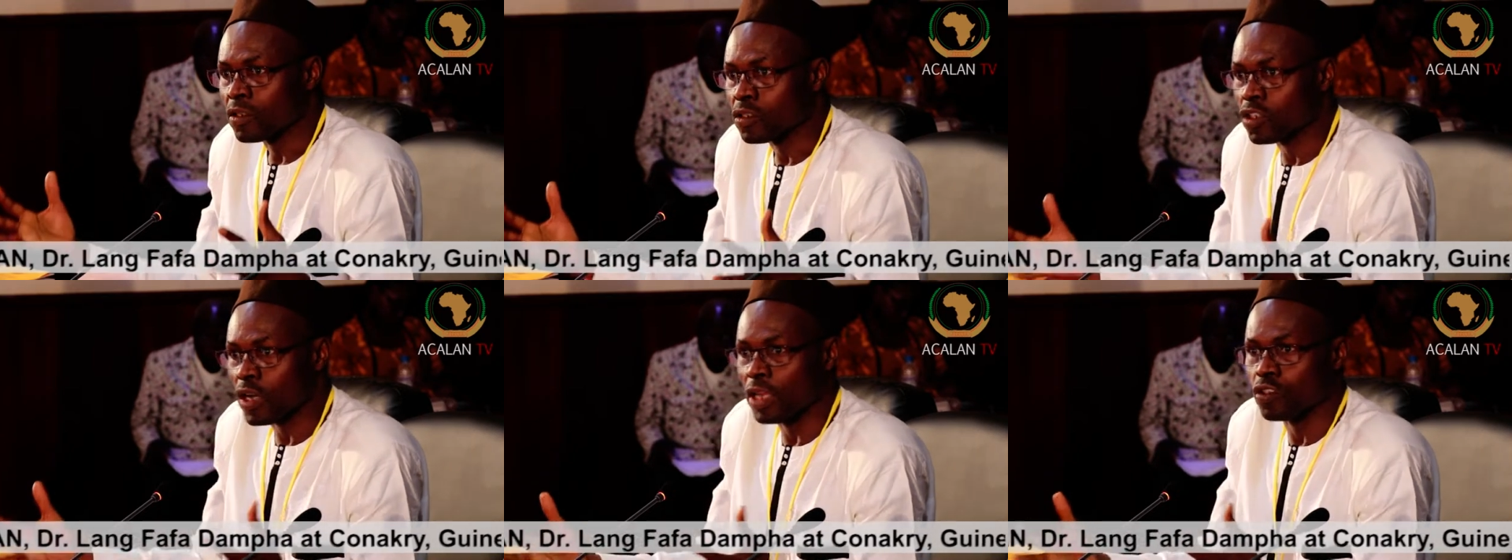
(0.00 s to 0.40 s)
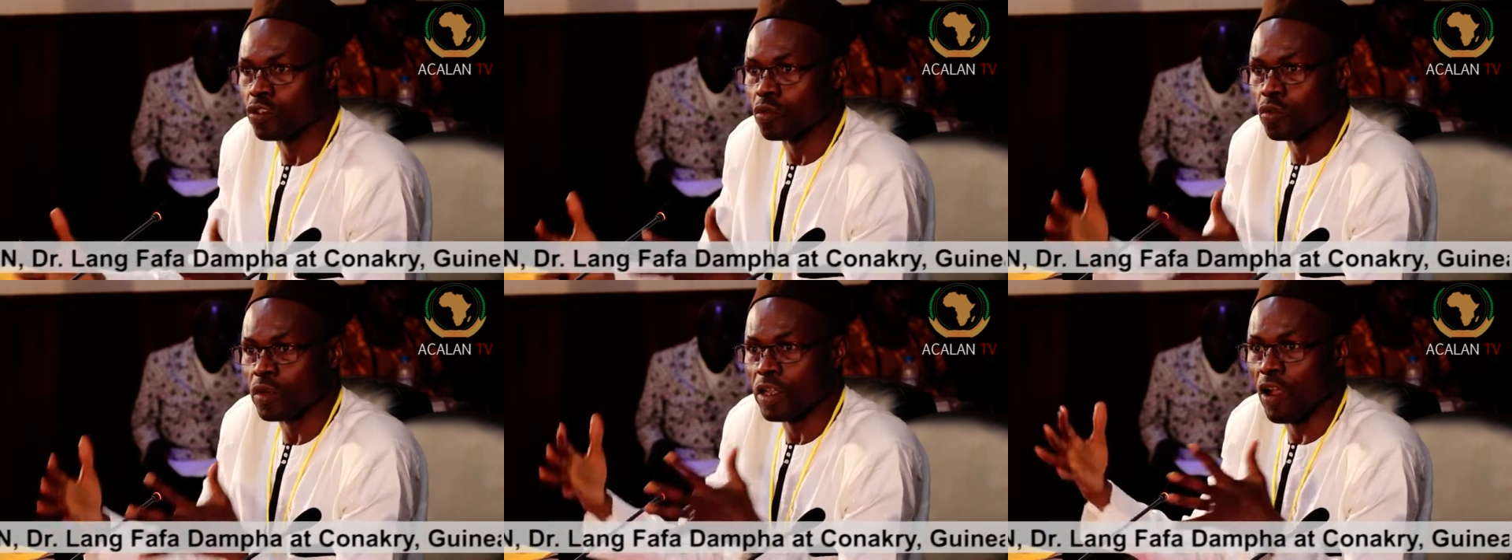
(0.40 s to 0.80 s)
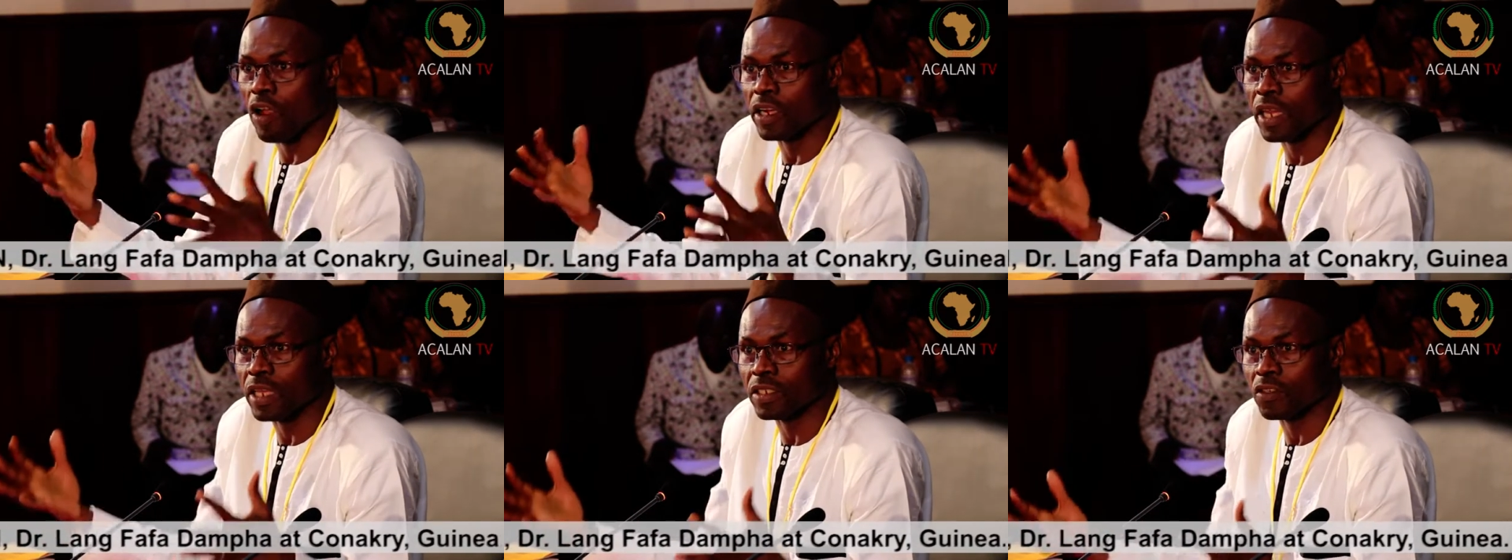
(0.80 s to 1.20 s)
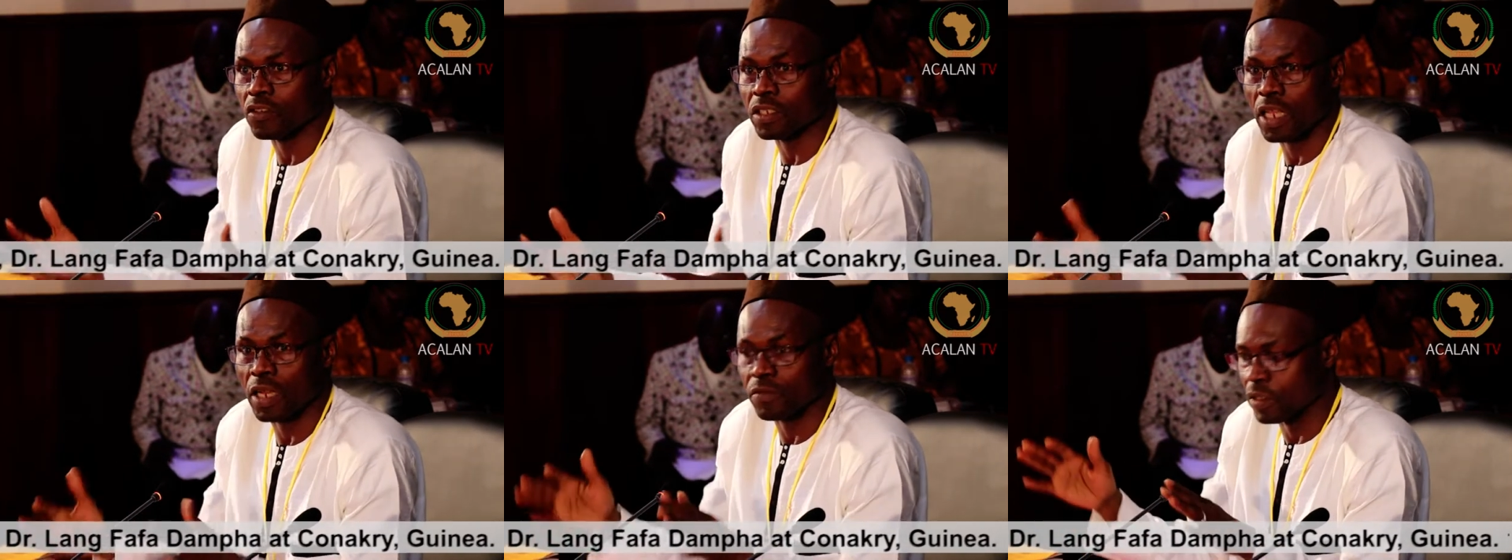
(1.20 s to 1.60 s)
tried to reorganize
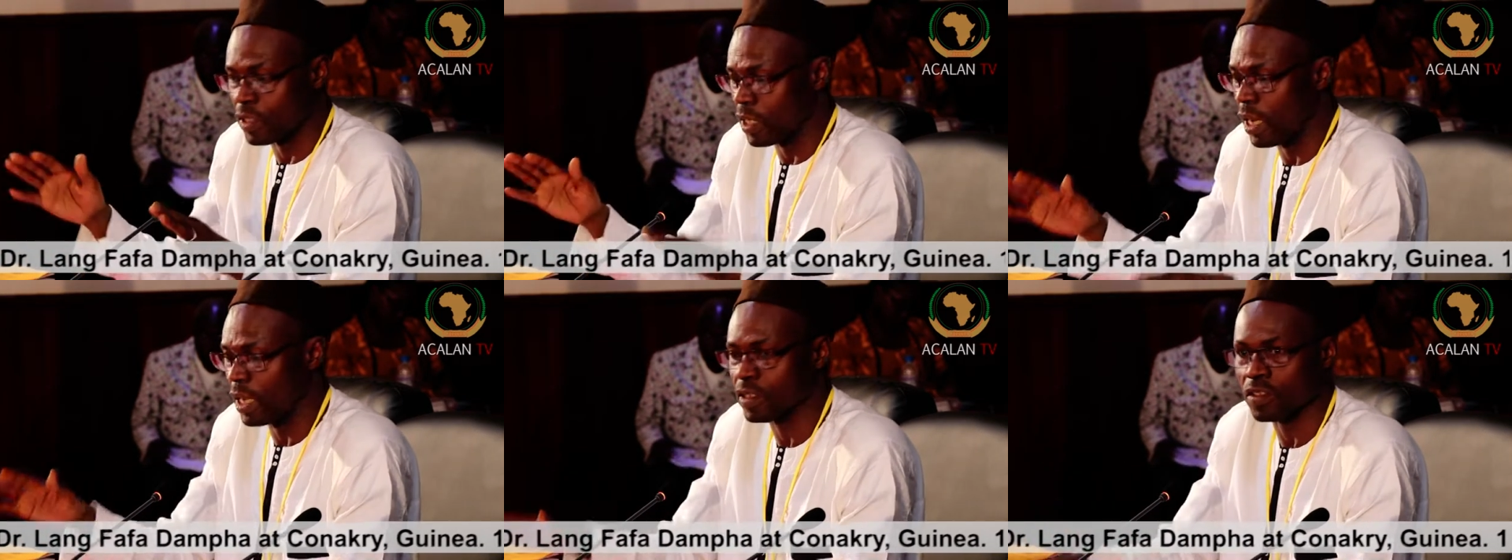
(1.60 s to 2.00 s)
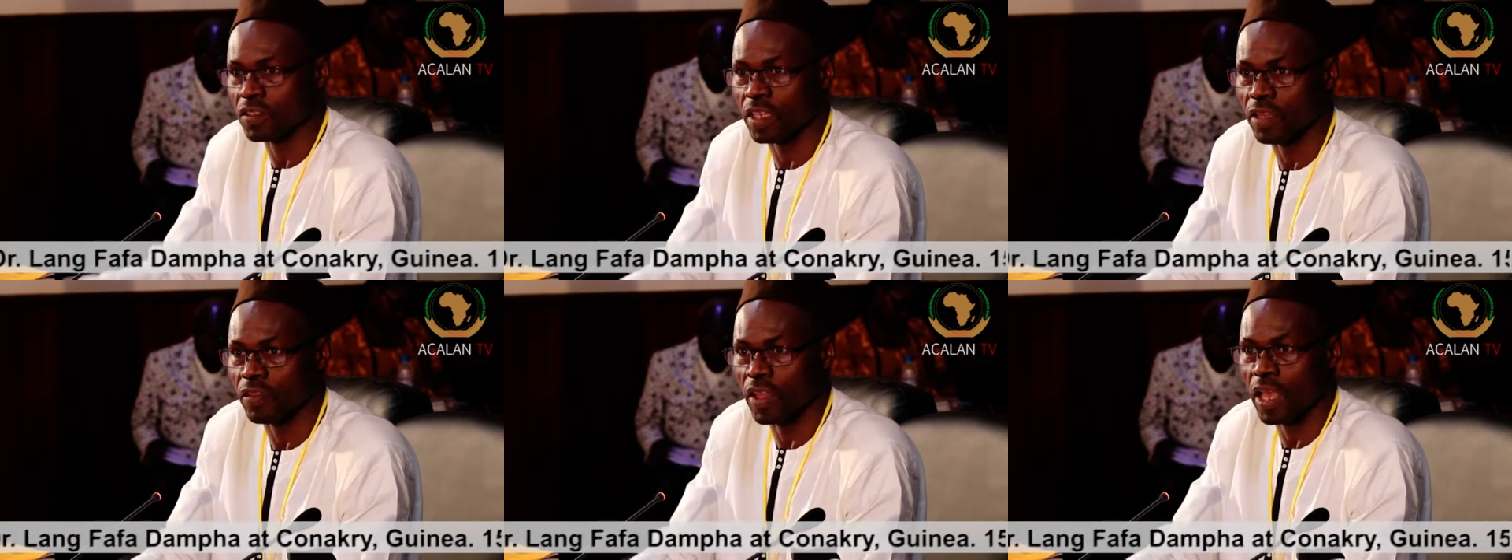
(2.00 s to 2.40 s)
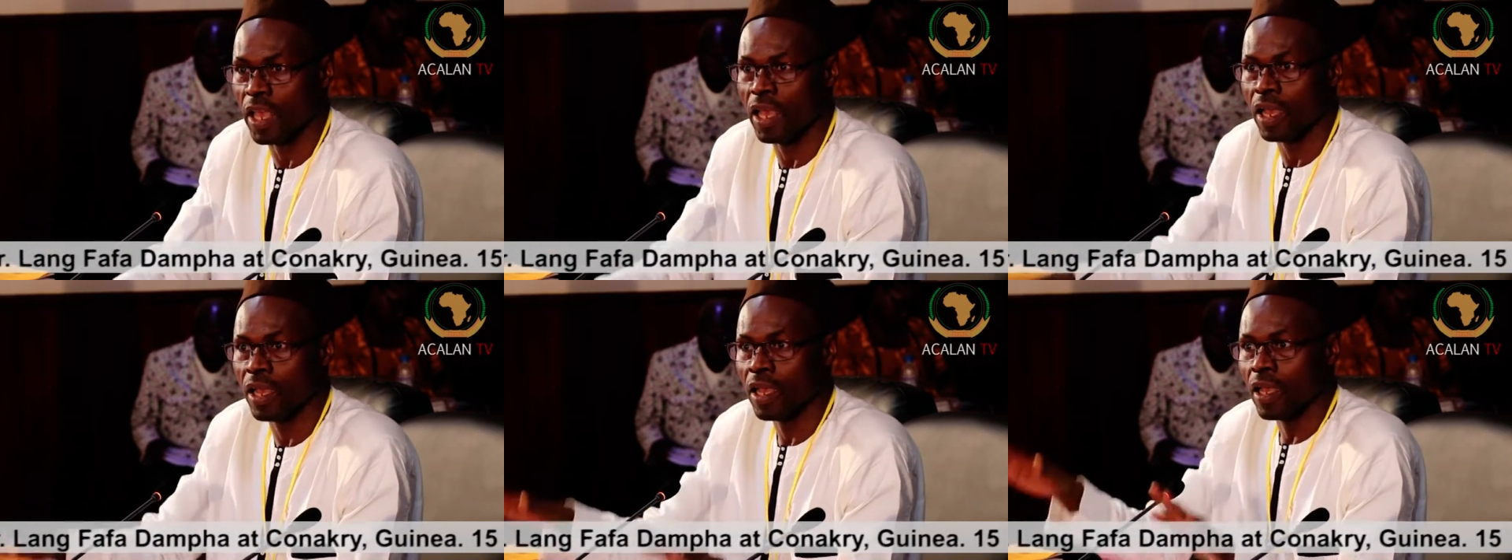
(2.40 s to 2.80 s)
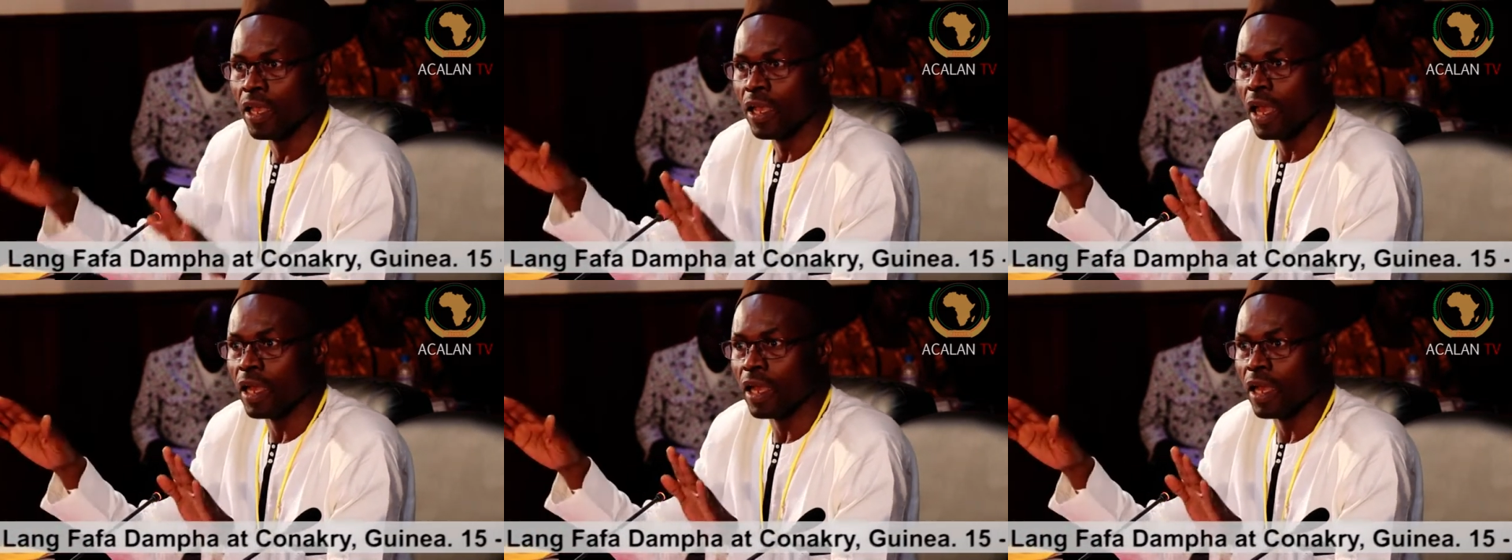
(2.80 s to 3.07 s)
ourselves. The letters are there.